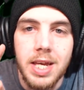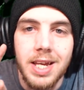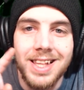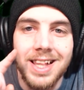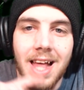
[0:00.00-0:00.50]

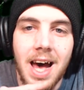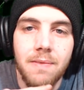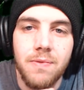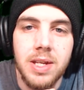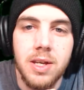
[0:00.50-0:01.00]
in the
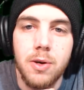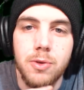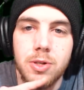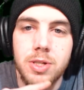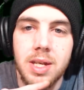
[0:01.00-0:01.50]
live video
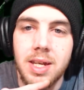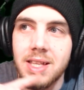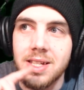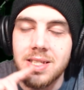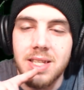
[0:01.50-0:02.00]
you're
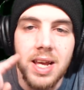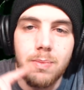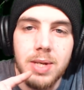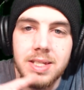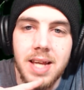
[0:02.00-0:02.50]
seeing the
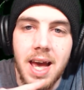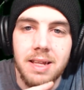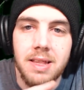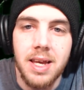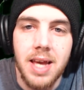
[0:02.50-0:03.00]
same
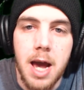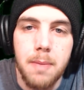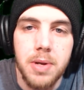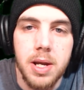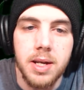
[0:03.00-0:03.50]
exact thing
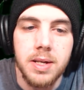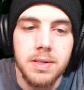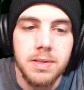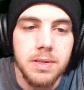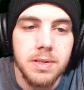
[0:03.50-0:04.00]
happening.
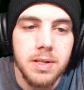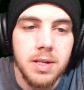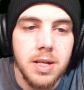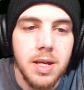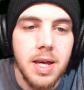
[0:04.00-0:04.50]

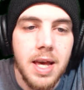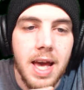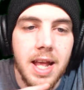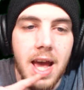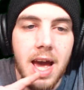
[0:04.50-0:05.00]

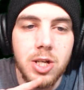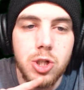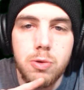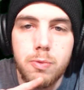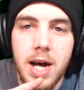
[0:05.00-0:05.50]
And
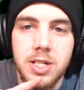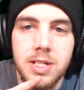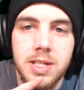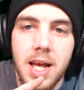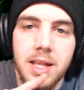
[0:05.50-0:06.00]
as you watch
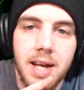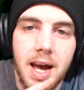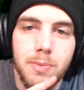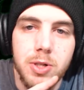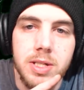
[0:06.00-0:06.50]
as
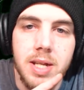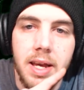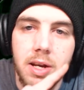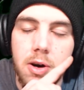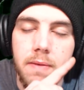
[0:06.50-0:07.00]
helicopters
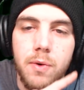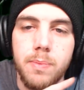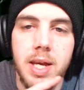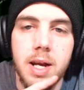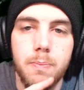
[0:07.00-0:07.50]
take off
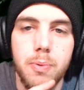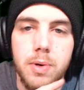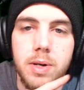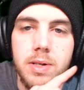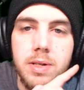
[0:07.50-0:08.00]
from the
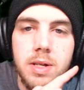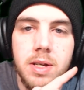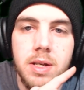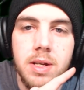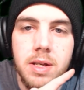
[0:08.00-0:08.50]
airport
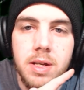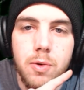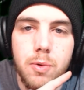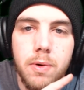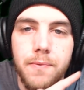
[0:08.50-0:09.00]

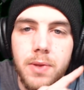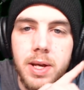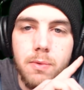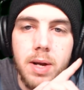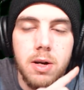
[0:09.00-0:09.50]
on
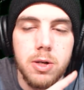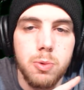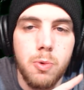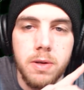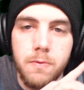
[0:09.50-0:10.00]
Flight Radar
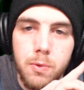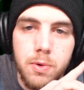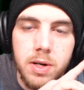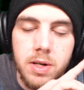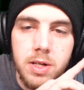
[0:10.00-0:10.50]

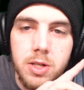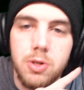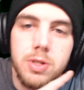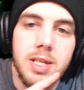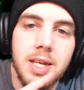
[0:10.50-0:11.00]
24,
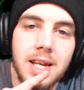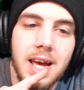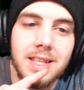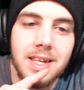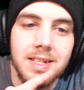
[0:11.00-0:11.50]
you're seeing
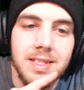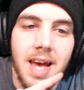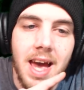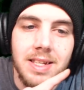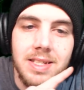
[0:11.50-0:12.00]
at the
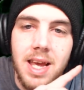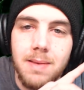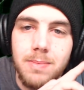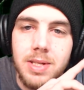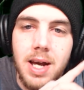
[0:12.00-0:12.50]
exact
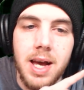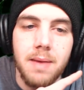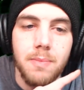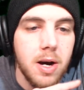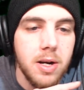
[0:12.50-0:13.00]
same
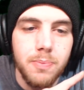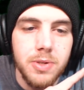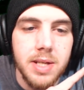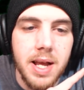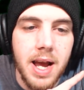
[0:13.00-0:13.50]
time,
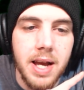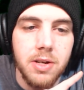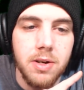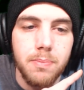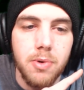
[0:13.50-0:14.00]
100%
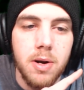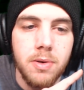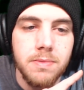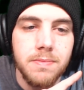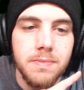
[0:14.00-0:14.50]
accurate, bro.